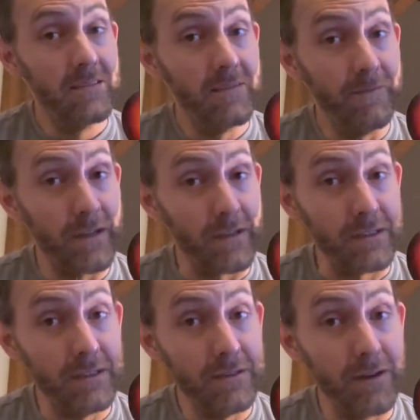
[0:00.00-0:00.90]
very
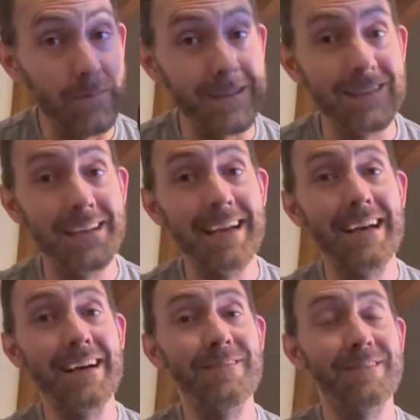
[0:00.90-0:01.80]
soon hoping to
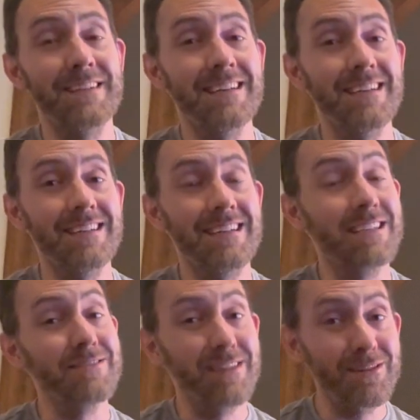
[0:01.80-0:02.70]
have
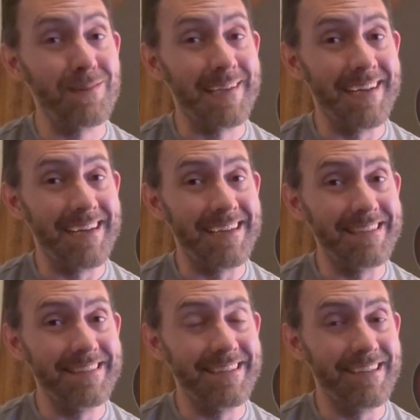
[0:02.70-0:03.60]
another
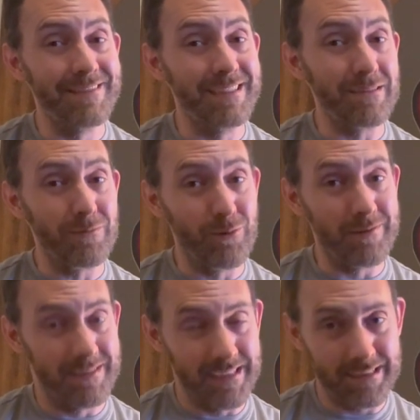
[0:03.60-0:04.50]
kind of single
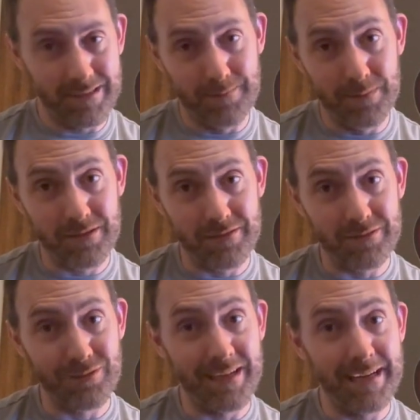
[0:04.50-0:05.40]
coil sized humbucker to
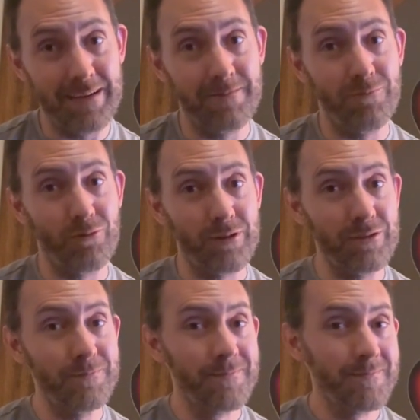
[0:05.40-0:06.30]
try out for
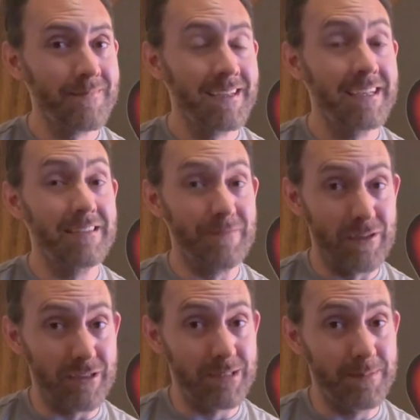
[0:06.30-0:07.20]
you in a
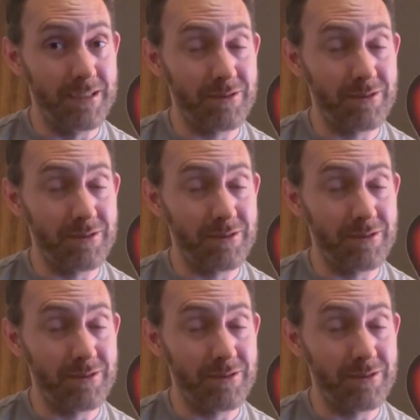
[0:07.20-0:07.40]
very special